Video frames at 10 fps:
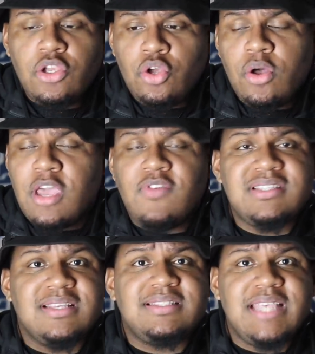You're you going to give
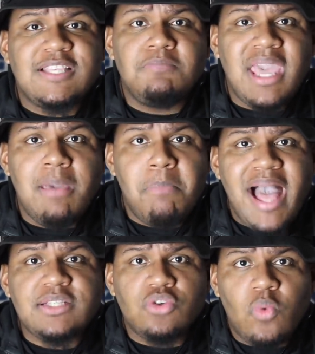us a six man
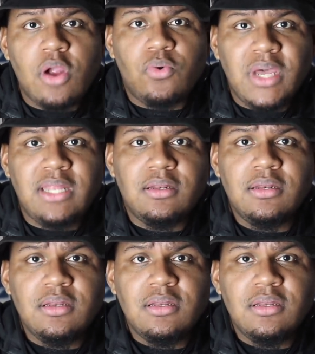box to work with?